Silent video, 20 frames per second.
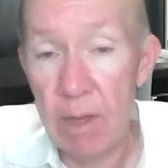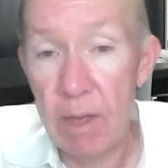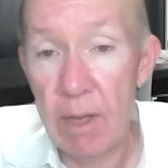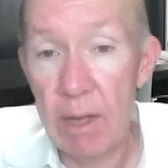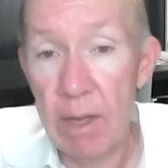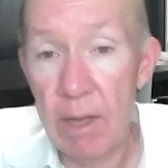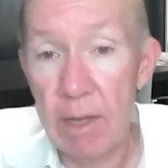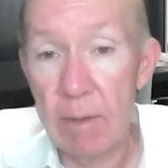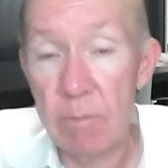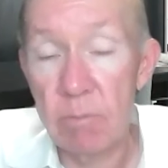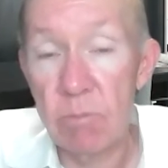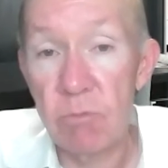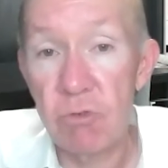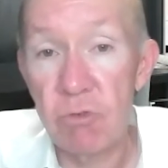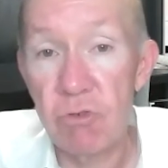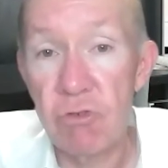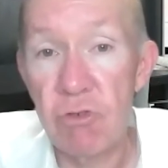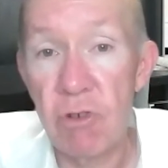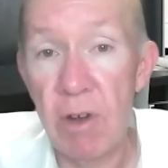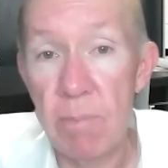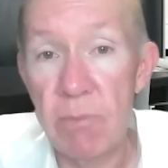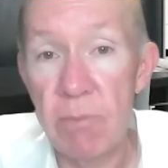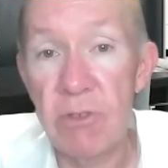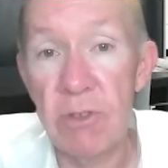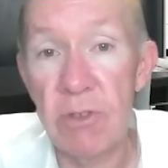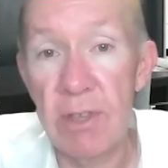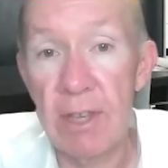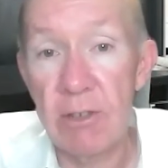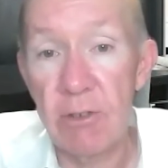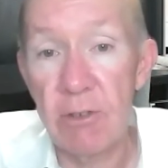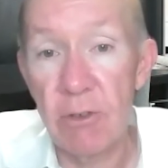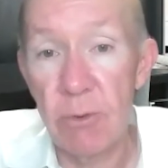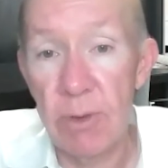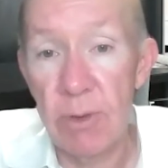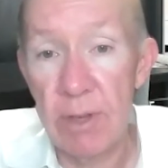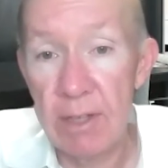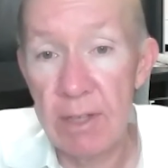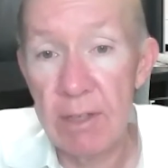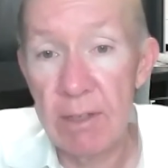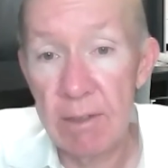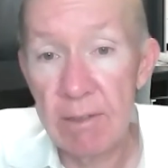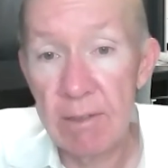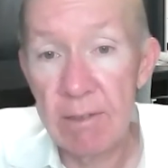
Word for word: um, trips that they're doing